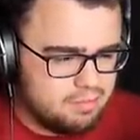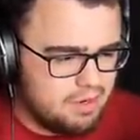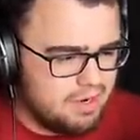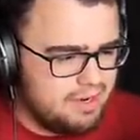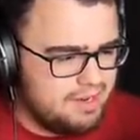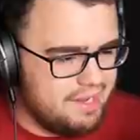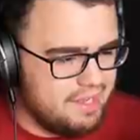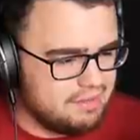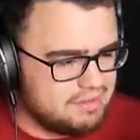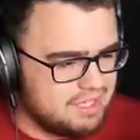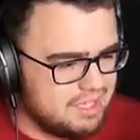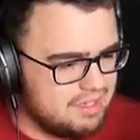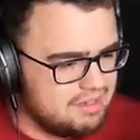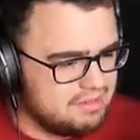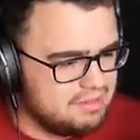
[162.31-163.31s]
Probably
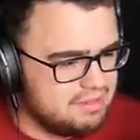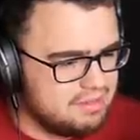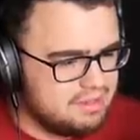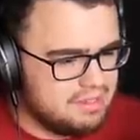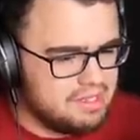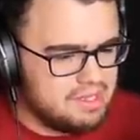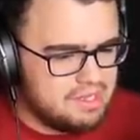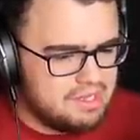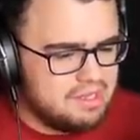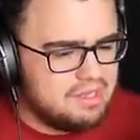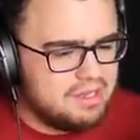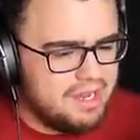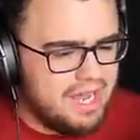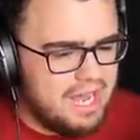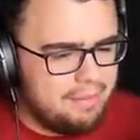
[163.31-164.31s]
downtown.
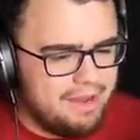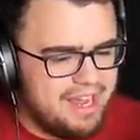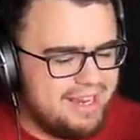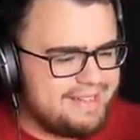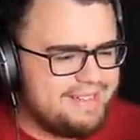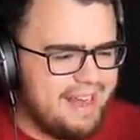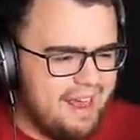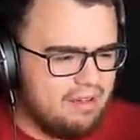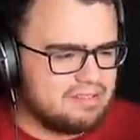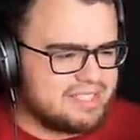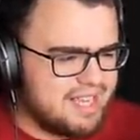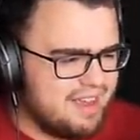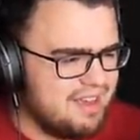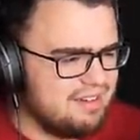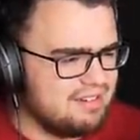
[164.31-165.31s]
Yeah, I'm at
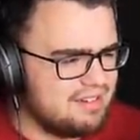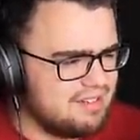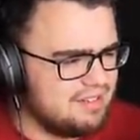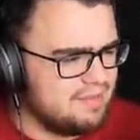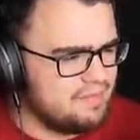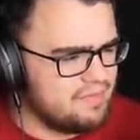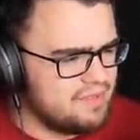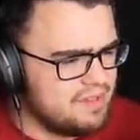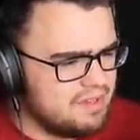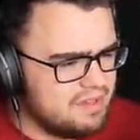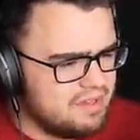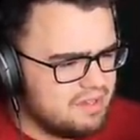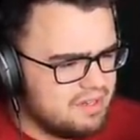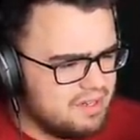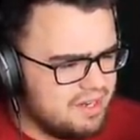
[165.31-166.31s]
downtown.
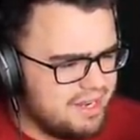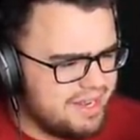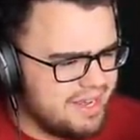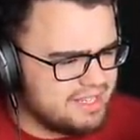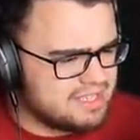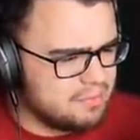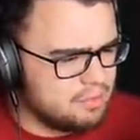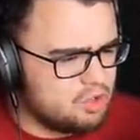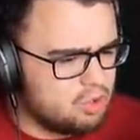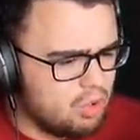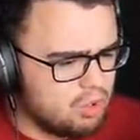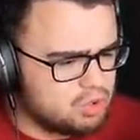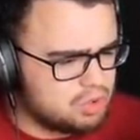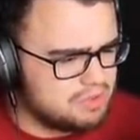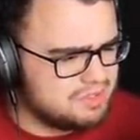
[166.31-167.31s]
Yeah, you got some
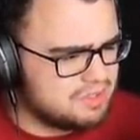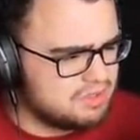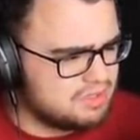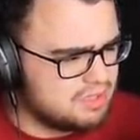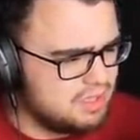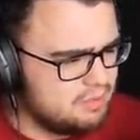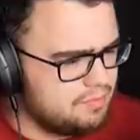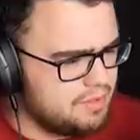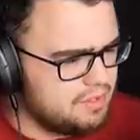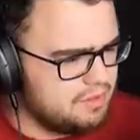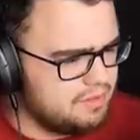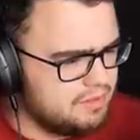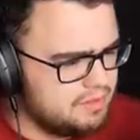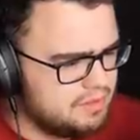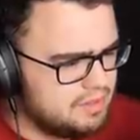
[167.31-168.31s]
groceries or something.
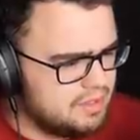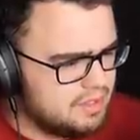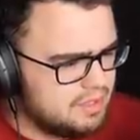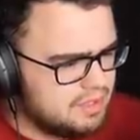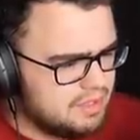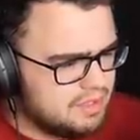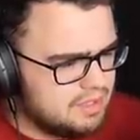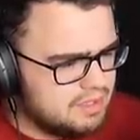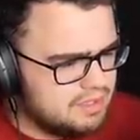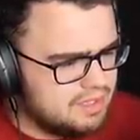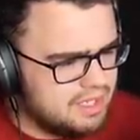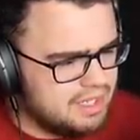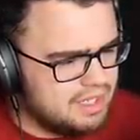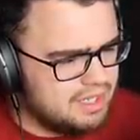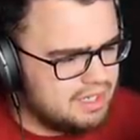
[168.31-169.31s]

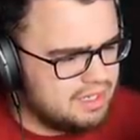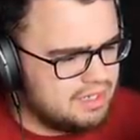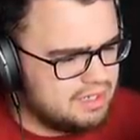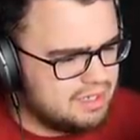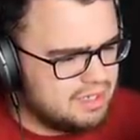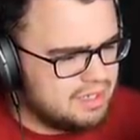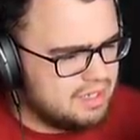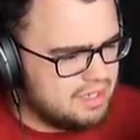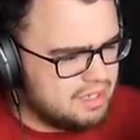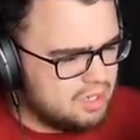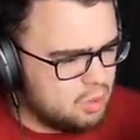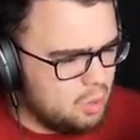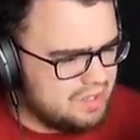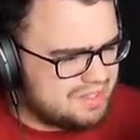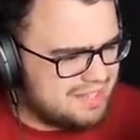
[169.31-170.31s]
Yeah.
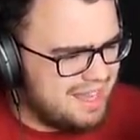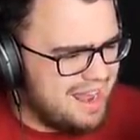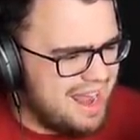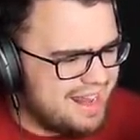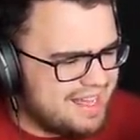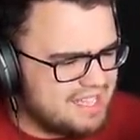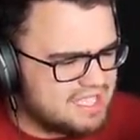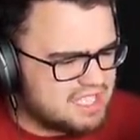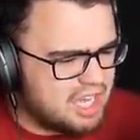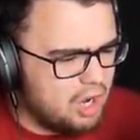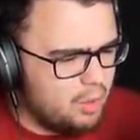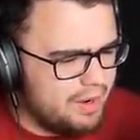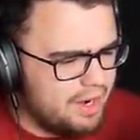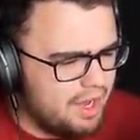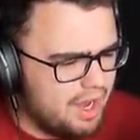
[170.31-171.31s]
What the heck is
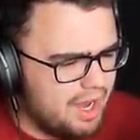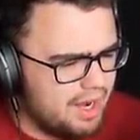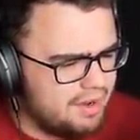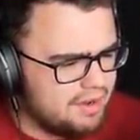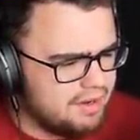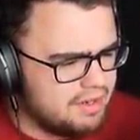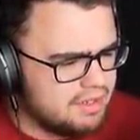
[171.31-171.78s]
going on?